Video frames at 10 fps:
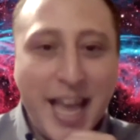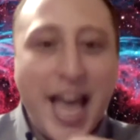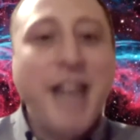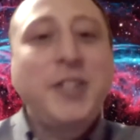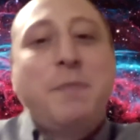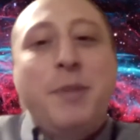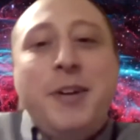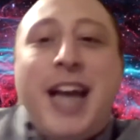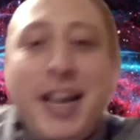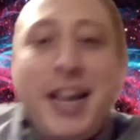Actually,
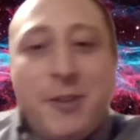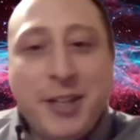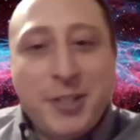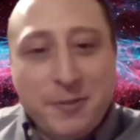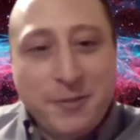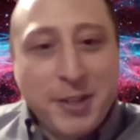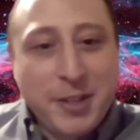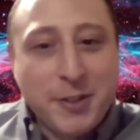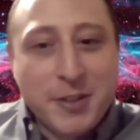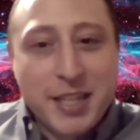Bernie, I had a question for
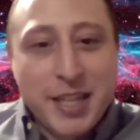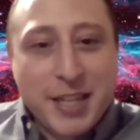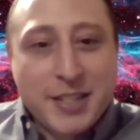you because